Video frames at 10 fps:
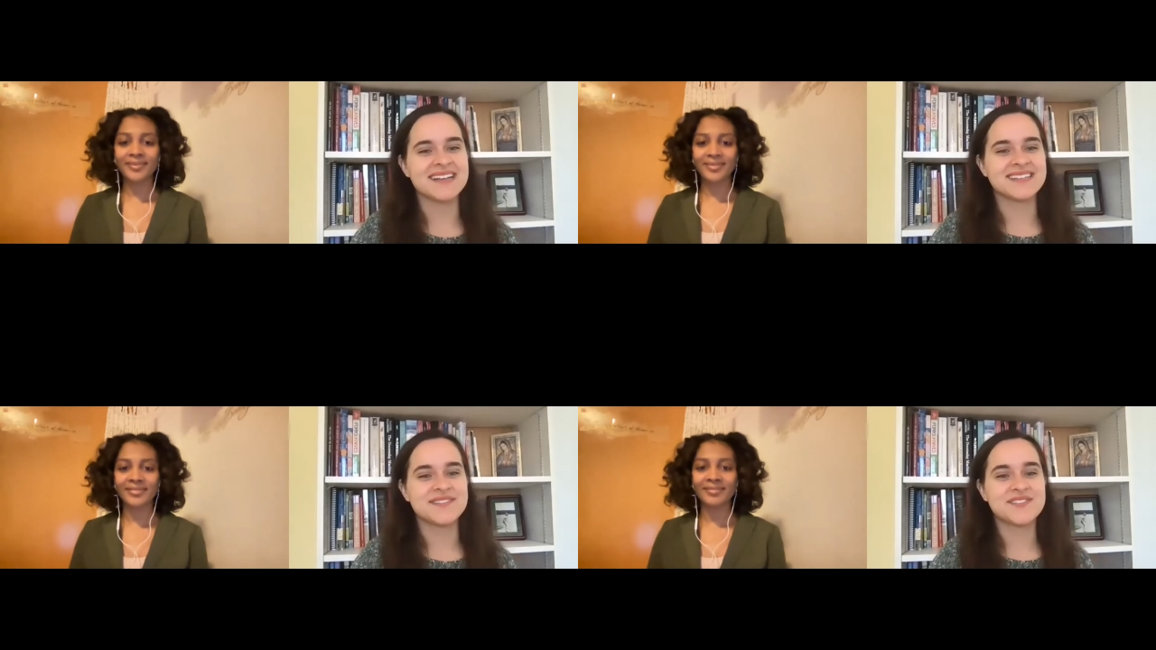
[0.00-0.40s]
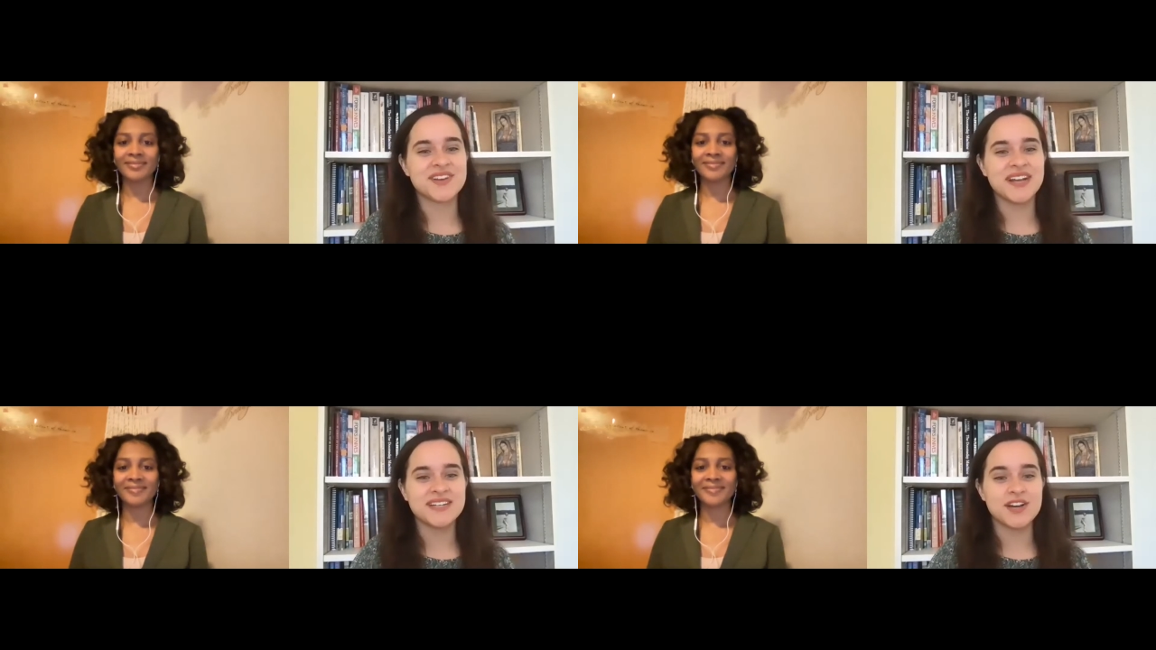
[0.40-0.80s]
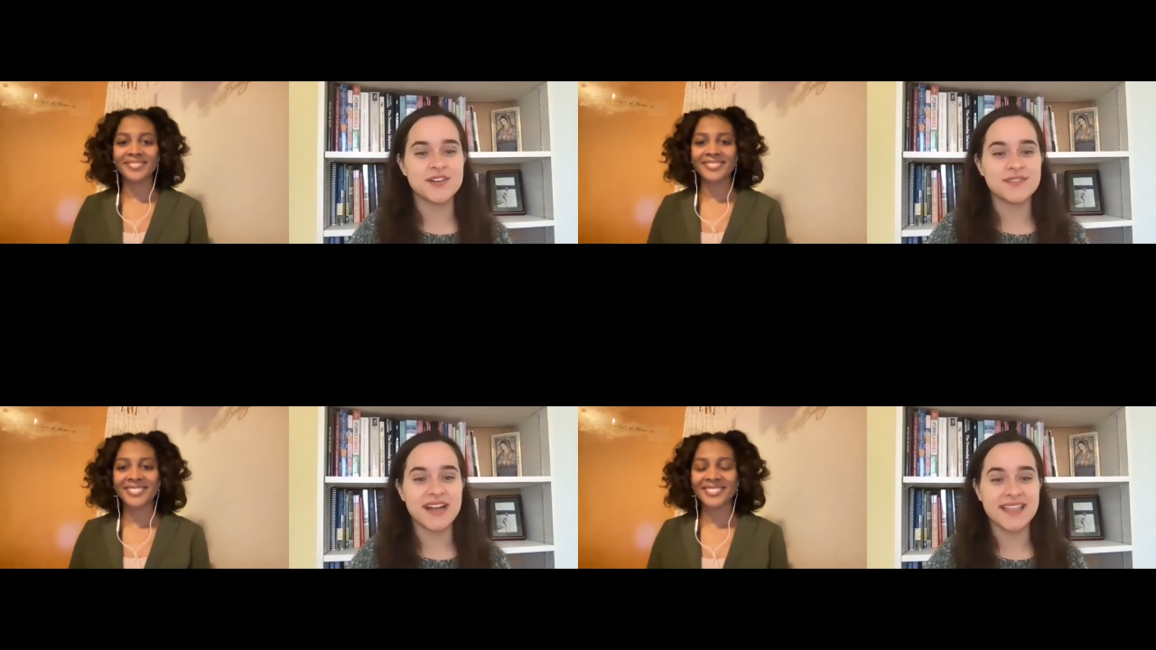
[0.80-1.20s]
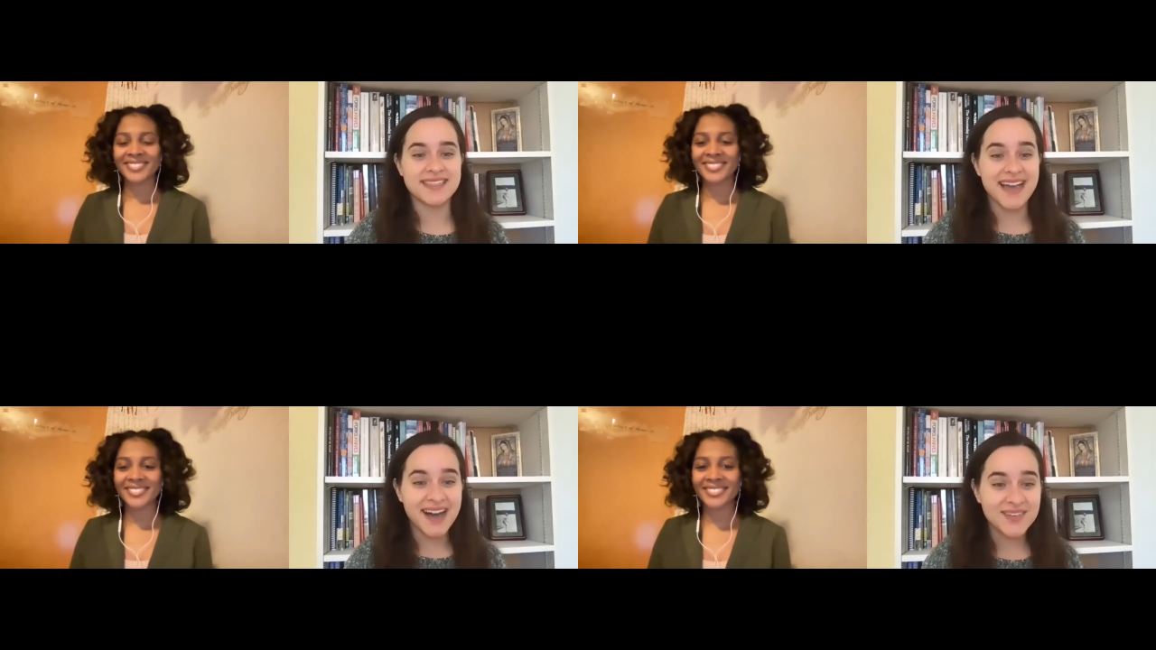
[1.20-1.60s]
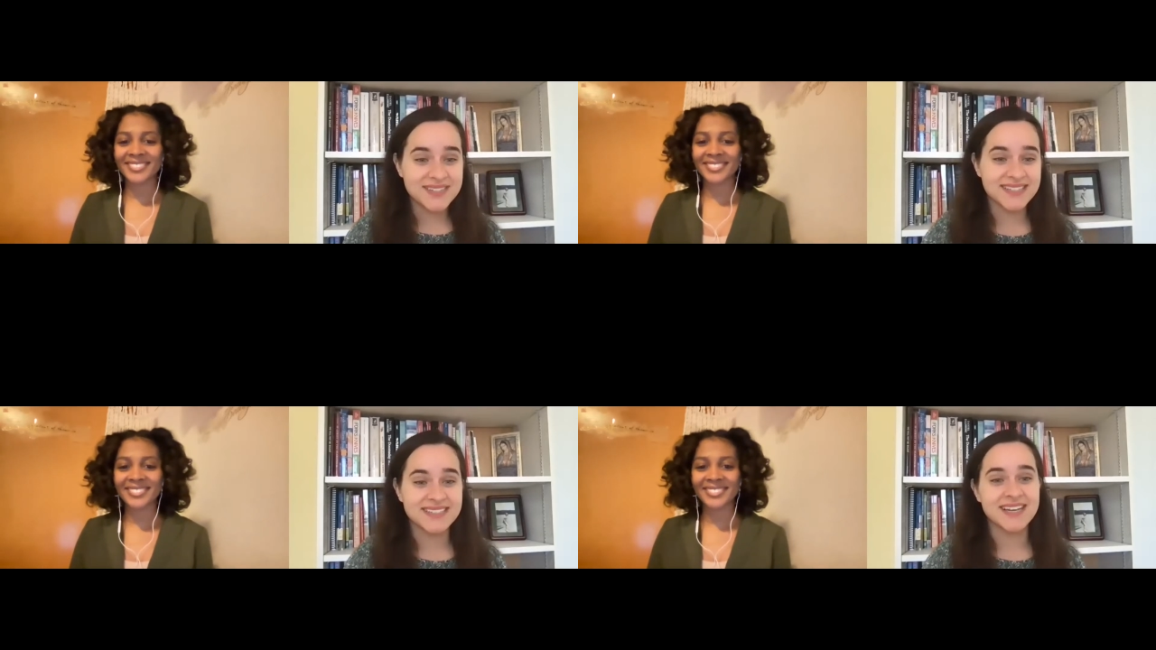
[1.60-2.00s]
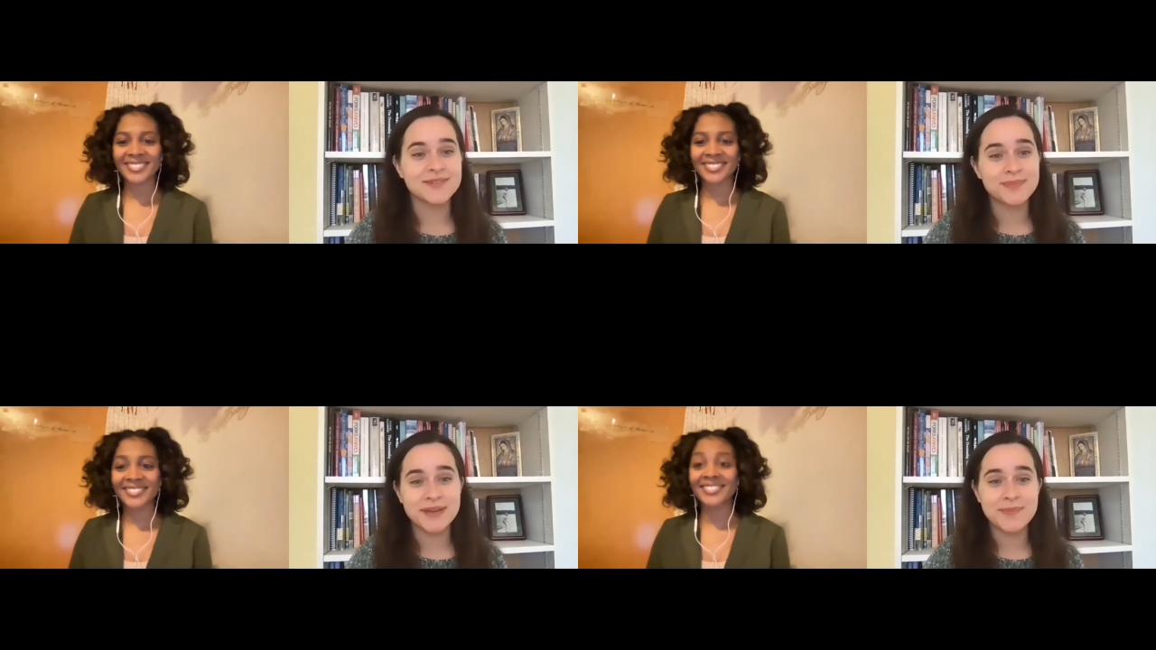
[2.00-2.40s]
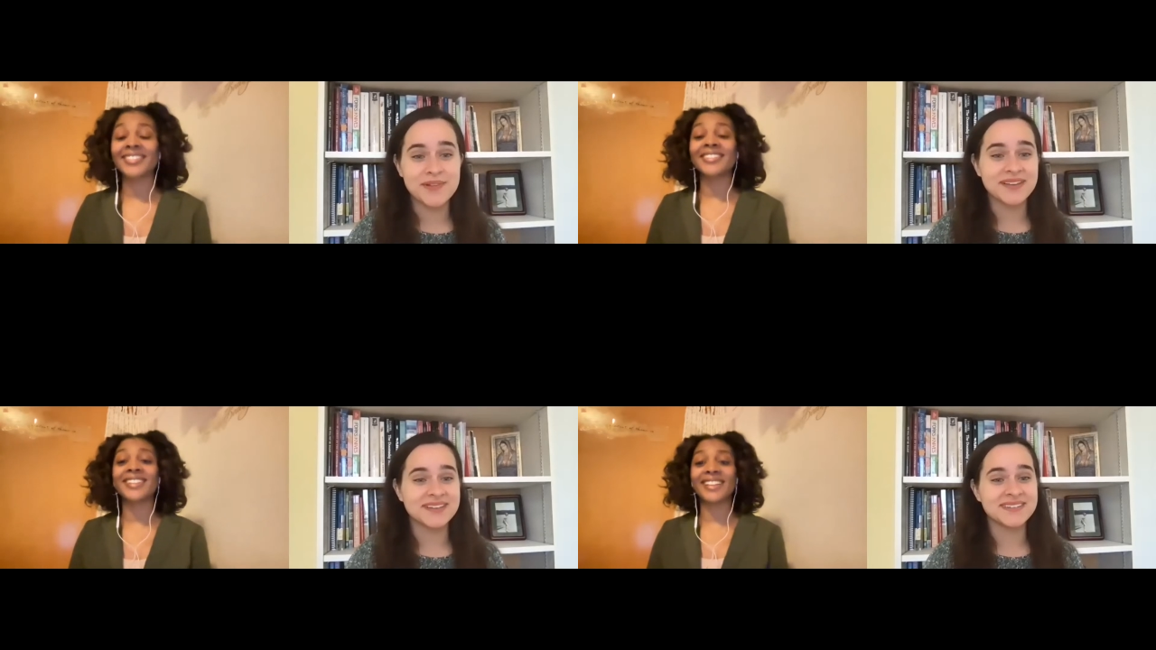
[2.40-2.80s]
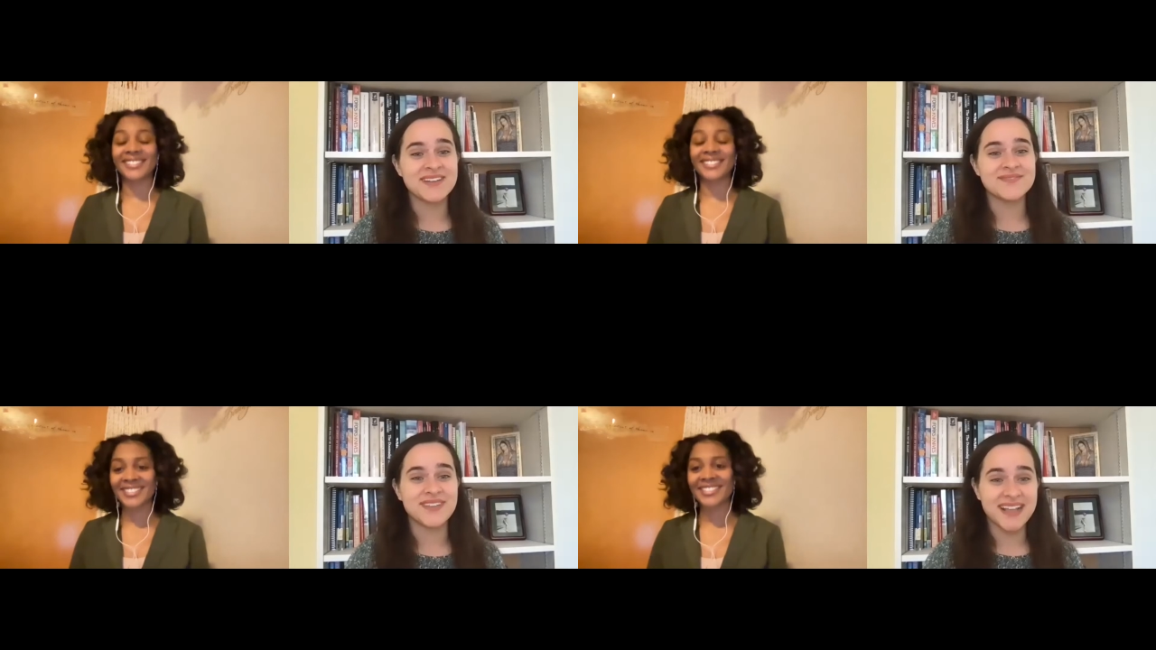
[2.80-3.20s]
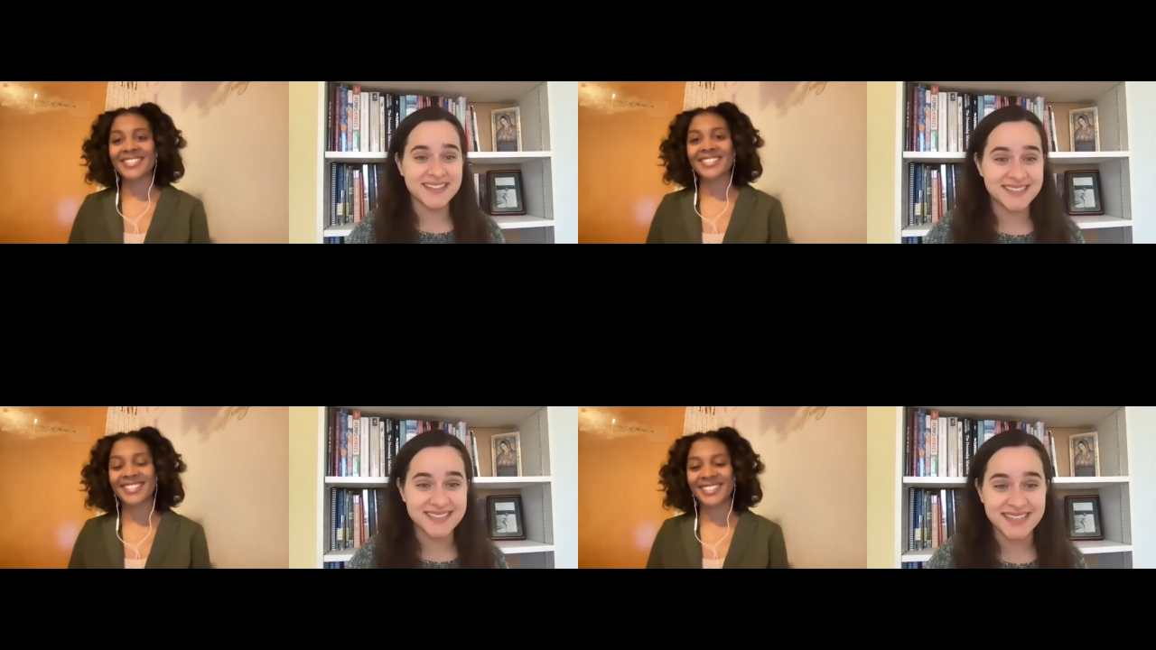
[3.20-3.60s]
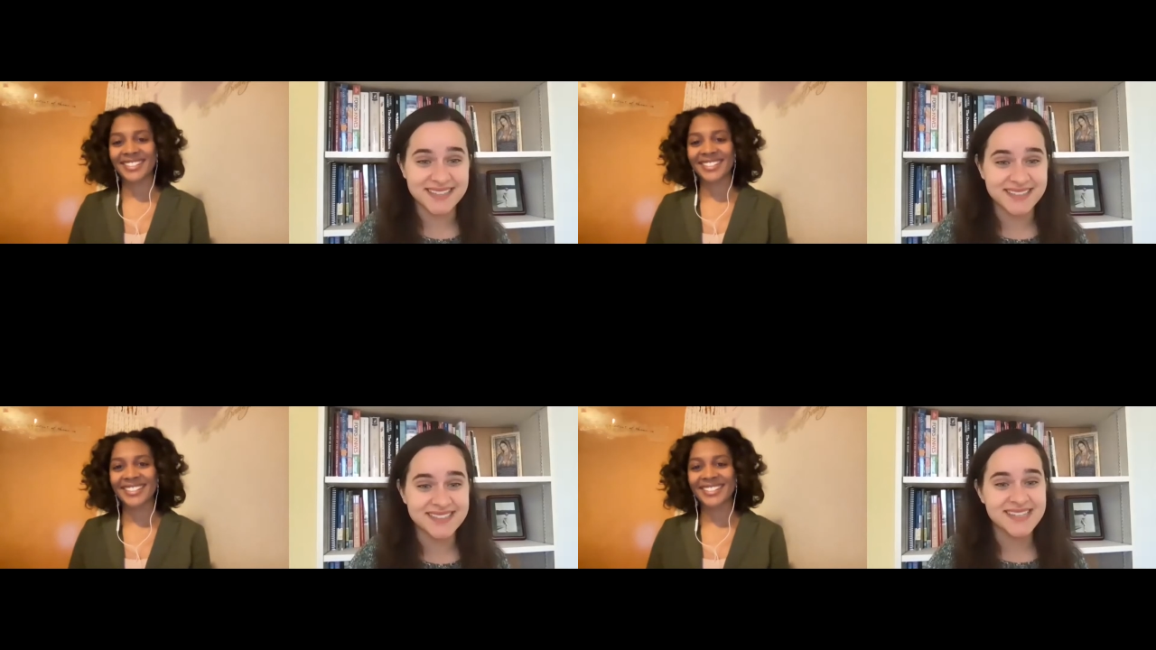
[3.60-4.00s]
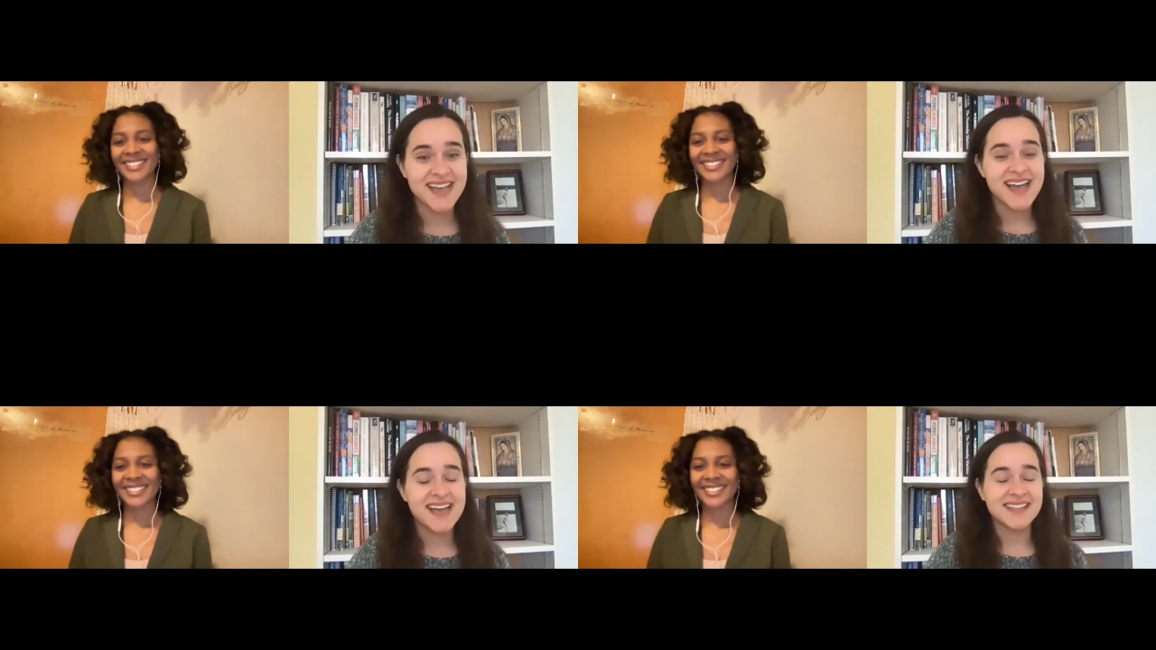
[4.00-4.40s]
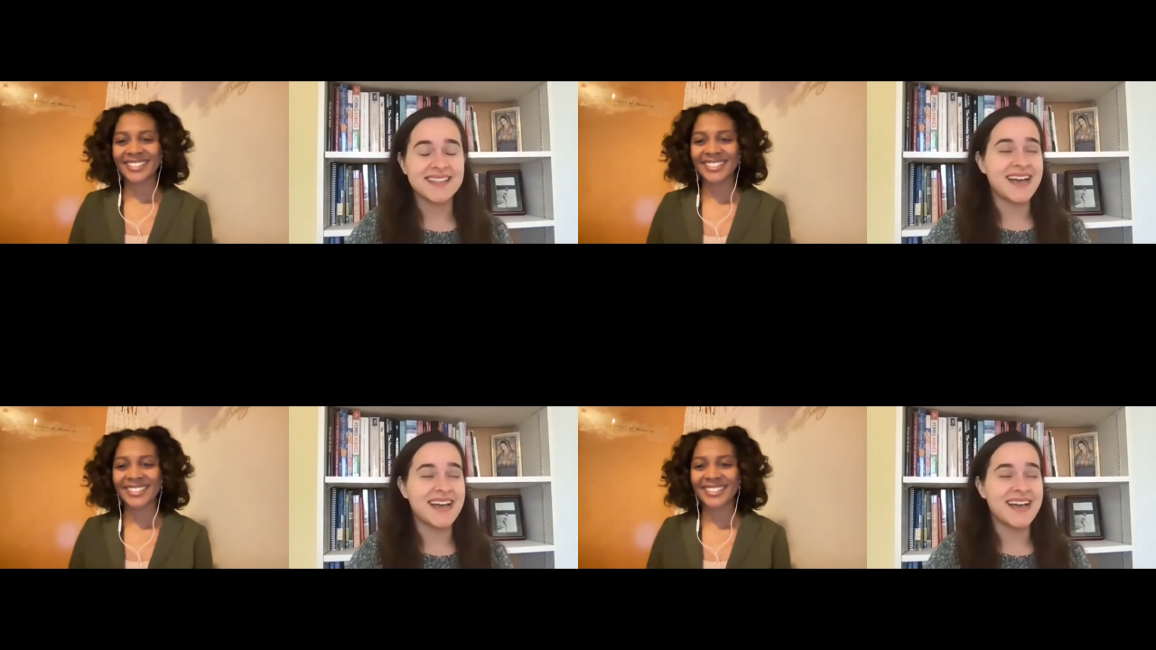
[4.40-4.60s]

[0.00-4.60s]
Speaker 1: and you've trained over a thousand young people in mm-hmm. nonviolent skills.